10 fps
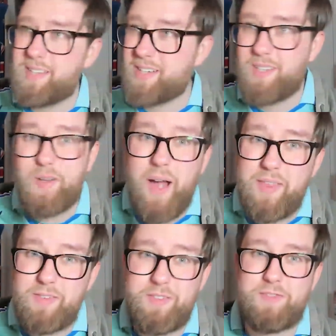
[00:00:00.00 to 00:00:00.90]
They're going to go out
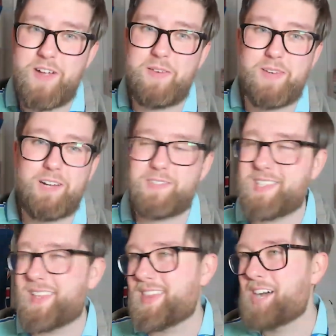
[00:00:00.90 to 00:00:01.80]
in the 5th round now, I've
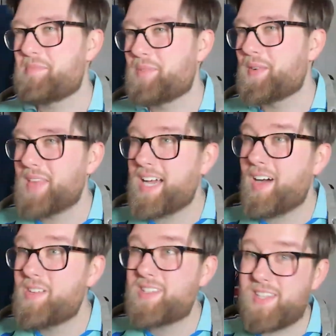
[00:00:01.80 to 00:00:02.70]
said that. But
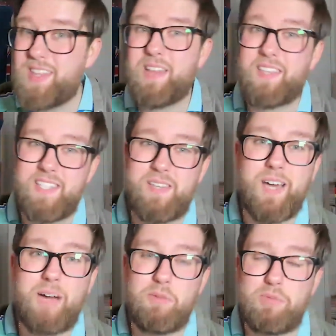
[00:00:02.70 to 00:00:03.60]
honestly, they're the team
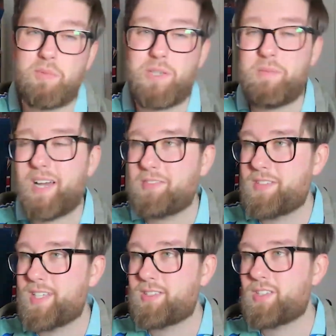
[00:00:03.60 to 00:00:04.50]
that I would probably back
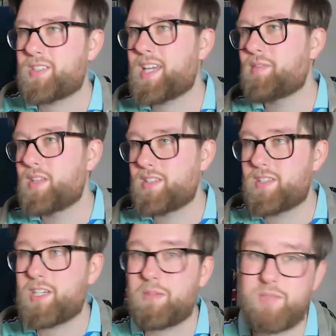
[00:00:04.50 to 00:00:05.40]
for this, just given the
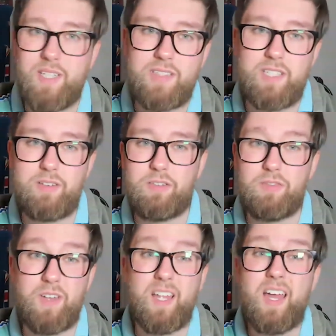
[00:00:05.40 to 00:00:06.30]
circumstances of
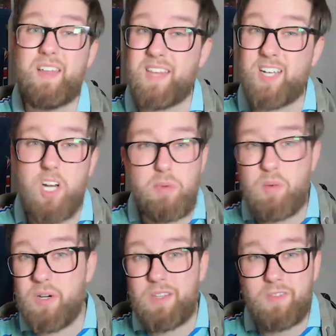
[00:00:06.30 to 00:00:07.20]
everything. They got to
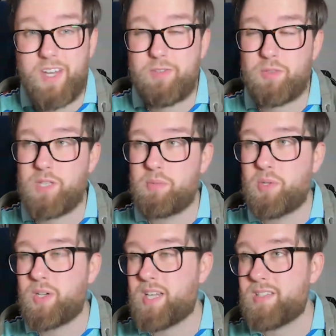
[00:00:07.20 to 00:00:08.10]
be one of the favourites with the
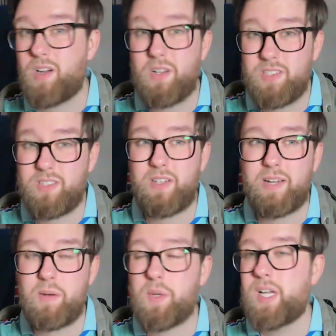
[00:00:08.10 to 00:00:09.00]
bookies. Arsenal
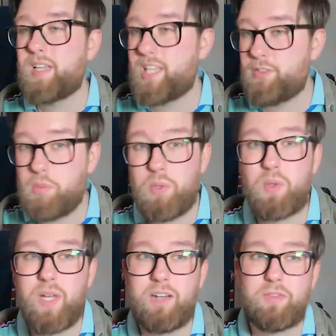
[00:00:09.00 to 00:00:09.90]
out,
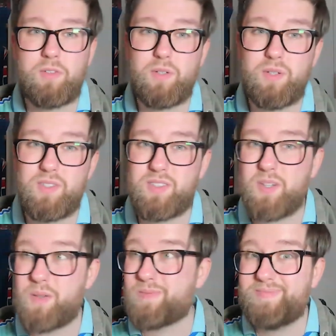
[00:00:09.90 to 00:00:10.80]
Liverpool out, of course.
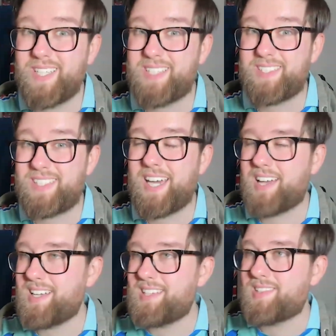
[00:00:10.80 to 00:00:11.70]
So
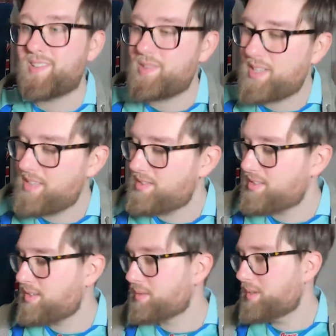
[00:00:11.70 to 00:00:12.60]
it's not looking
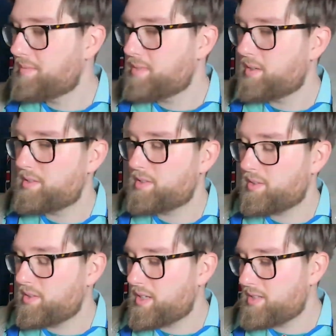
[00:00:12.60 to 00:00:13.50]
too
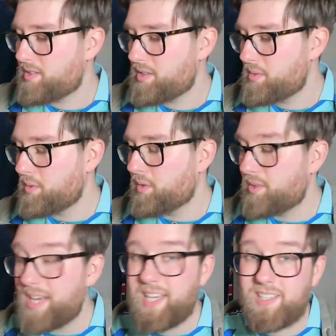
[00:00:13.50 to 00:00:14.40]

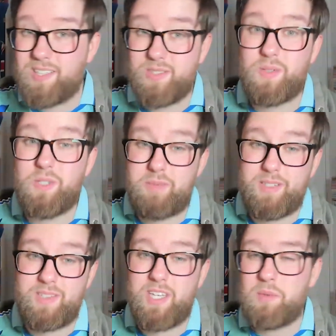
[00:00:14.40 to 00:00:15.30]
unlikely at all that
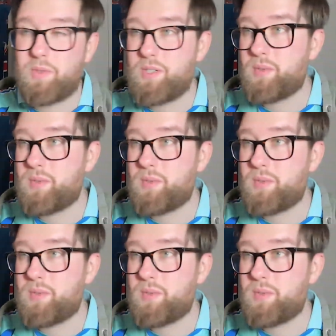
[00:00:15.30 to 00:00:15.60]
Man City will do